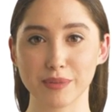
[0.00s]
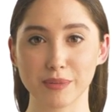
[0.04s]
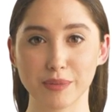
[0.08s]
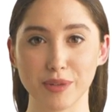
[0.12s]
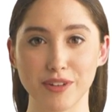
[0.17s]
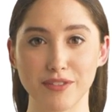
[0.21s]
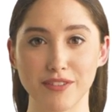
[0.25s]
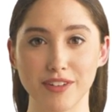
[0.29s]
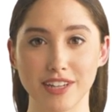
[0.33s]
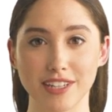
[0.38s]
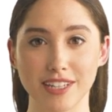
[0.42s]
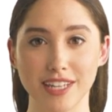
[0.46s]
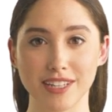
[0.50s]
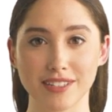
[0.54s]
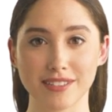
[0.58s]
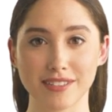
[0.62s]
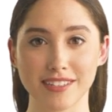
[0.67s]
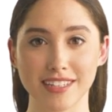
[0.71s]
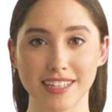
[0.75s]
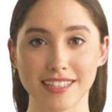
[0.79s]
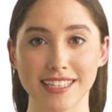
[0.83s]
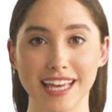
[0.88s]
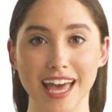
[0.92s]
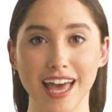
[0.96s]
we've reduced
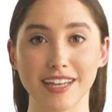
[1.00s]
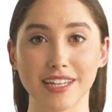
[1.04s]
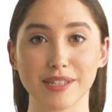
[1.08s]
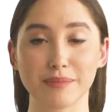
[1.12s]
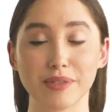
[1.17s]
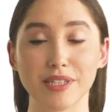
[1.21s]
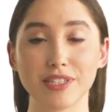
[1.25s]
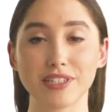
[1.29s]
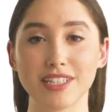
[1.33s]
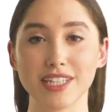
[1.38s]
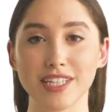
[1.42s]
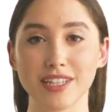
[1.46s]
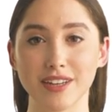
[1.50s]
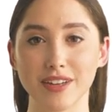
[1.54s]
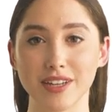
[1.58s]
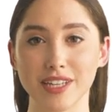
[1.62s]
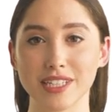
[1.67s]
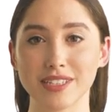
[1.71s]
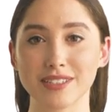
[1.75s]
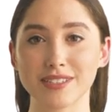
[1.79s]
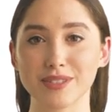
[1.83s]
this heavy machinery